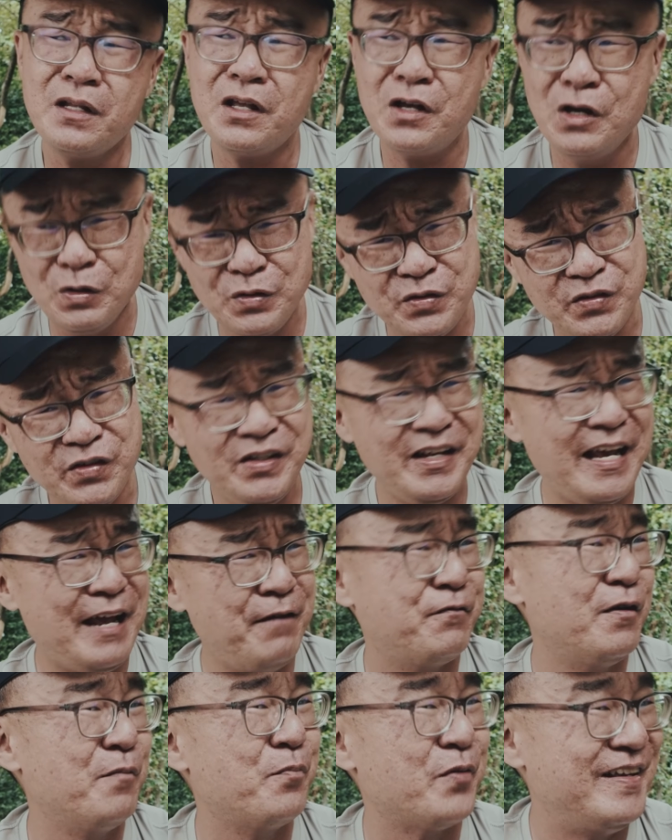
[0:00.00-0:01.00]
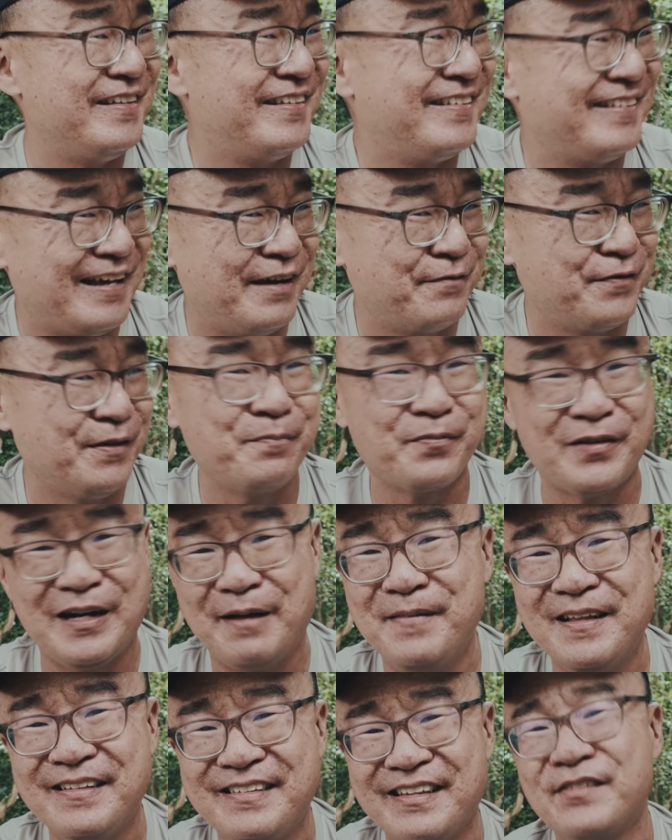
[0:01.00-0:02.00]
Also the f1.7
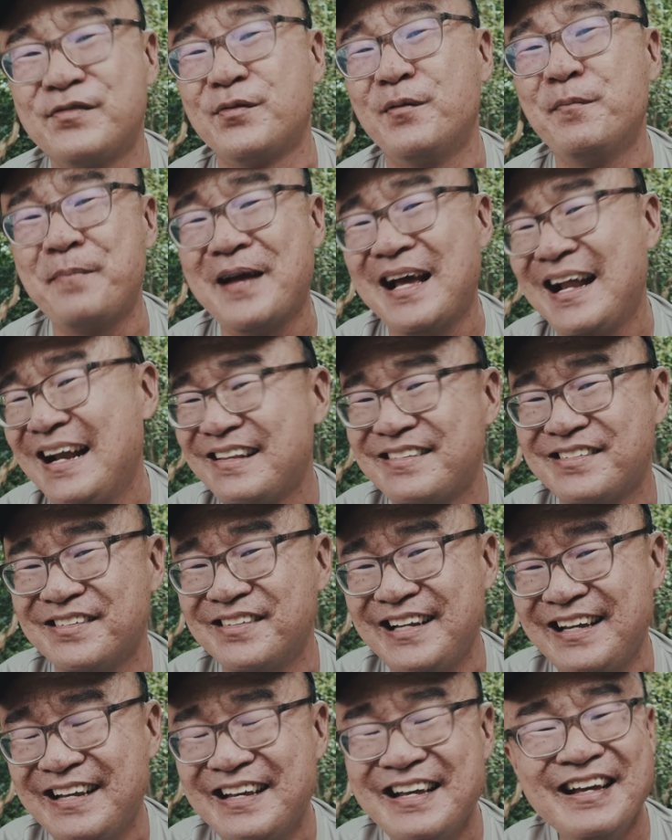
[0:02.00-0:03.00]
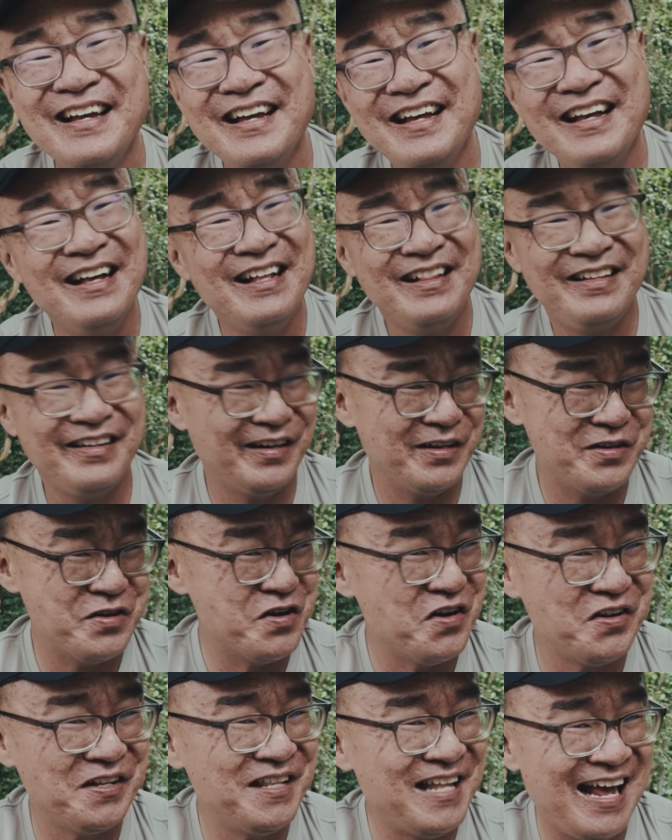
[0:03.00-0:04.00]
Prime lenses from Panasonic, there are
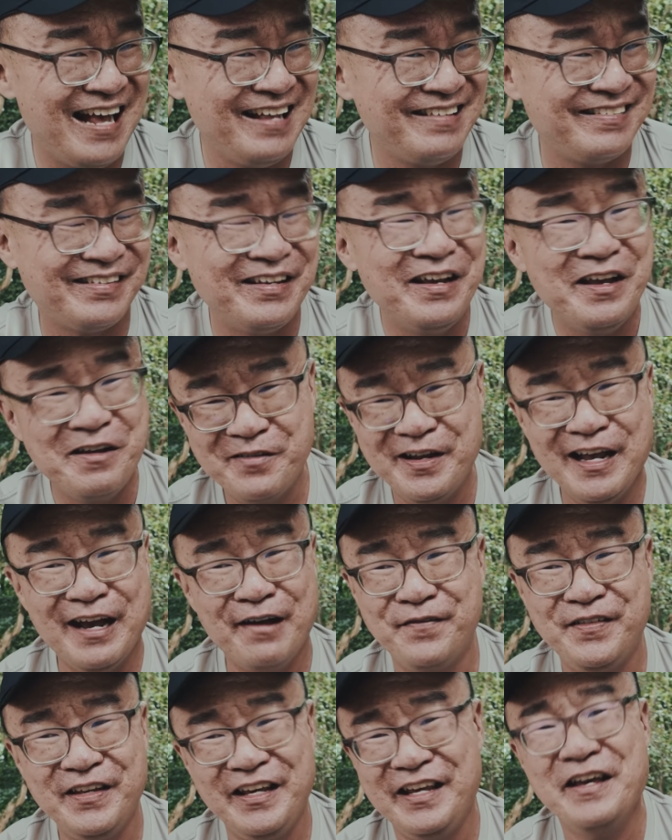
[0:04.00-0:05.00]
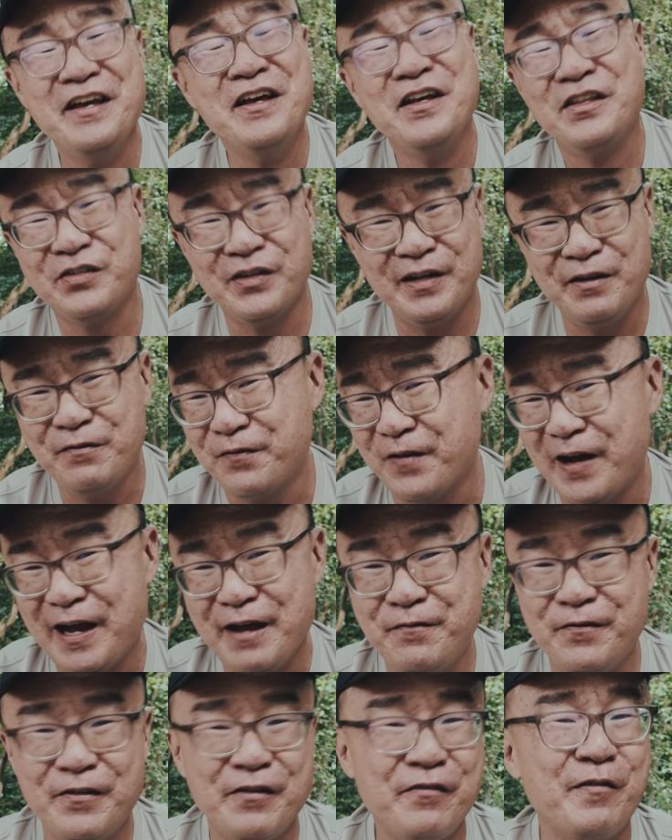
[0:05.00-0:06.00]
no less. We have the
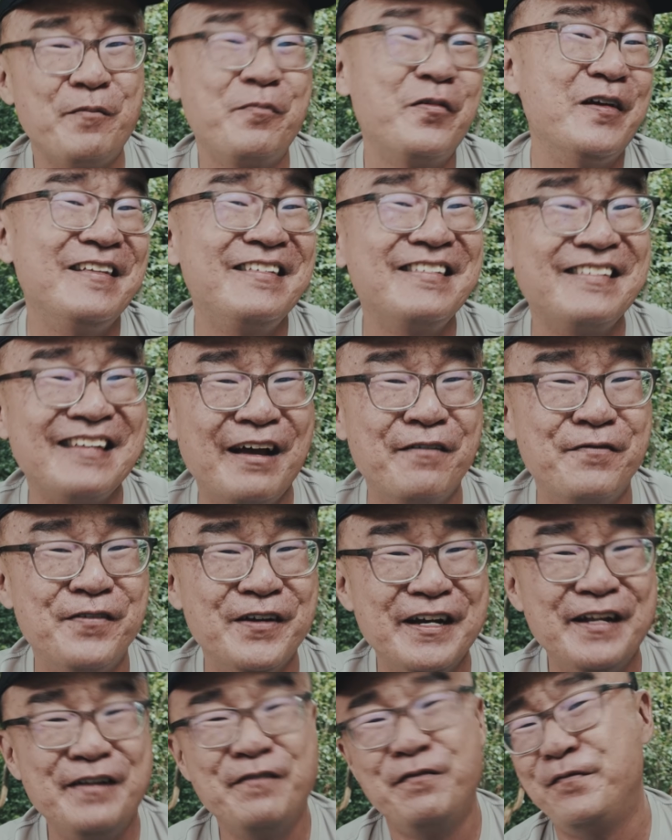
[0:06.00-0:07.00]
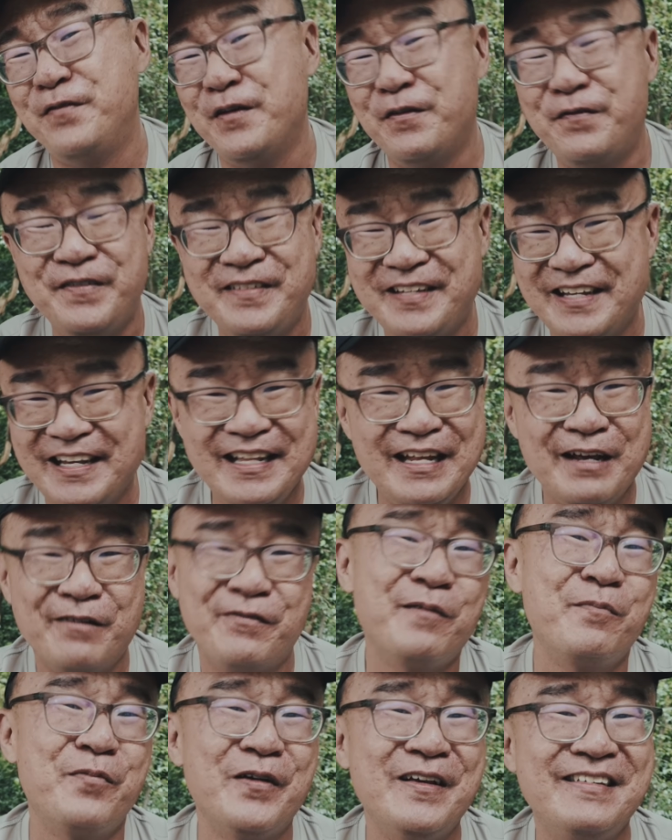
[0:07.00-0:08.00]
25 f1.7, 15
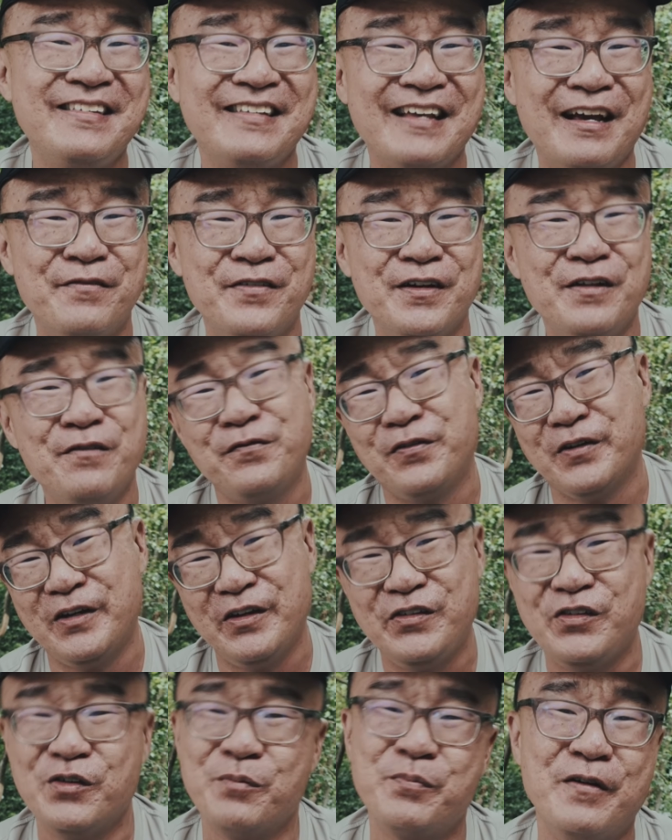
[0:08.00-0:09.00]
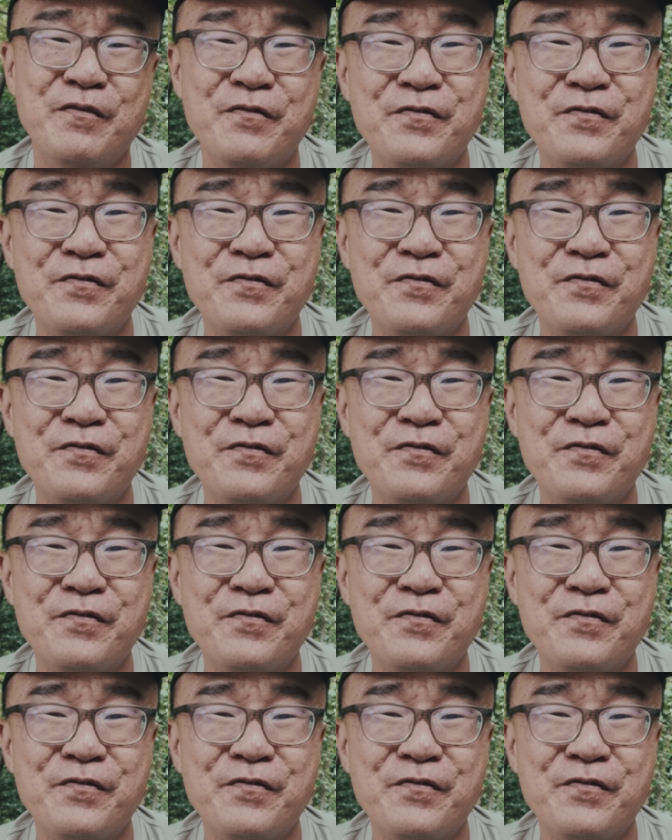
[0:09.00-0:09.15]
f1.7, 42.5